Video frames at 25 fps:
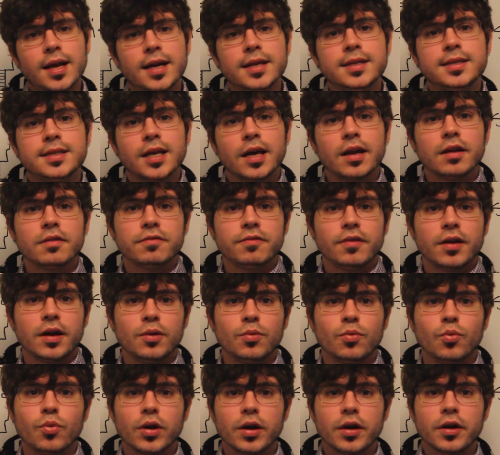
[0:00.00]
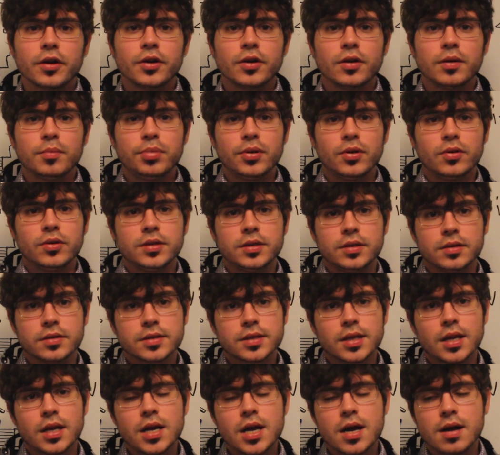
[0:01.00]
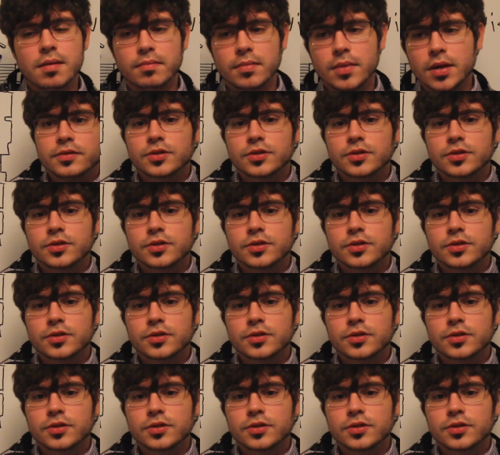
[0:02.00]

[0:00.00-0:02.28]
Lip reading: identify where your opponent is set up?